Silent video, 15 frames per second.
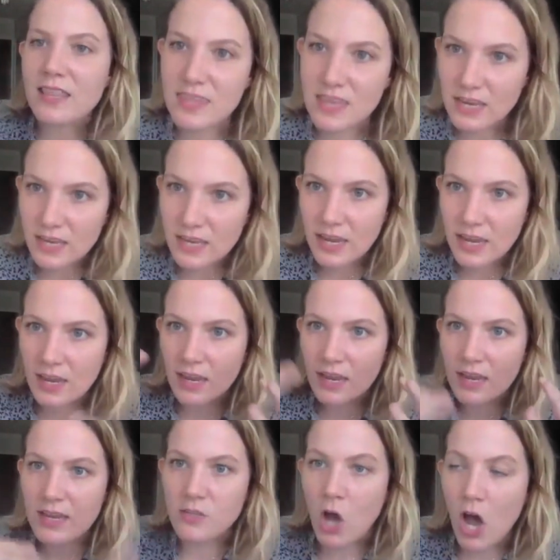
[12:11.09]
thinking
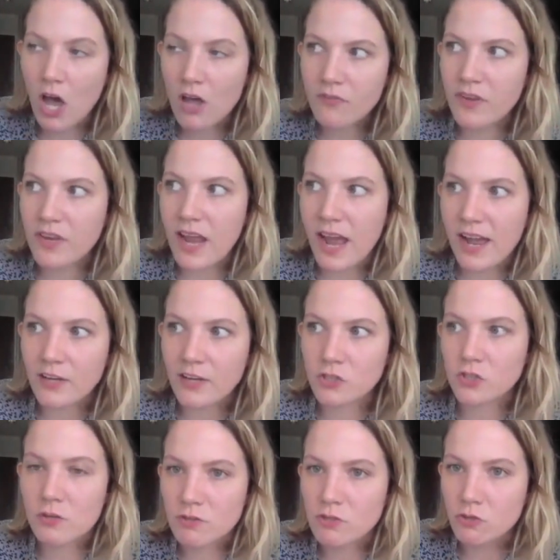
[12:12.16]
is often
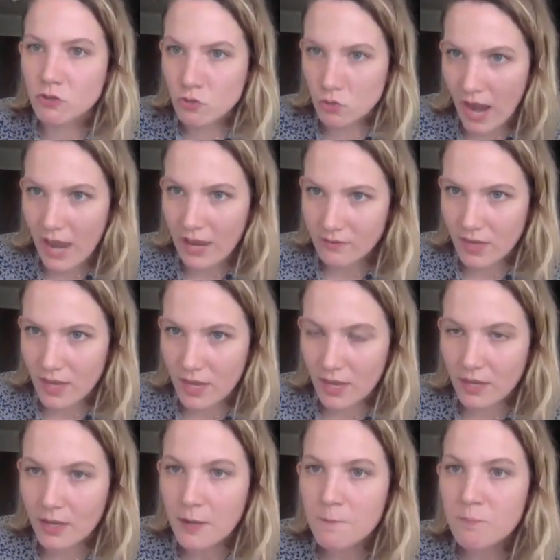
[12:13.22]
actually what's
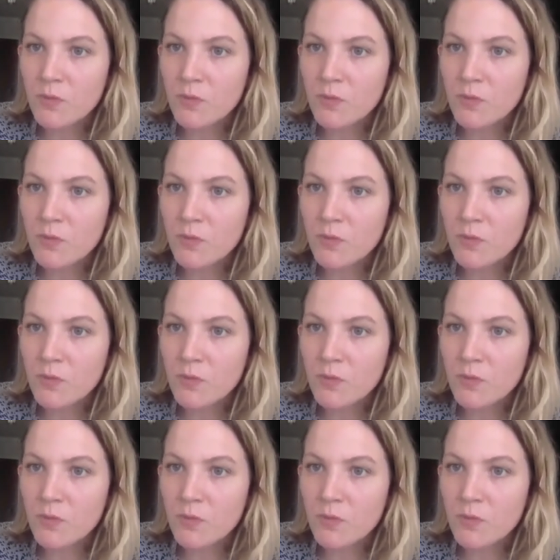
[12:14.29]
driving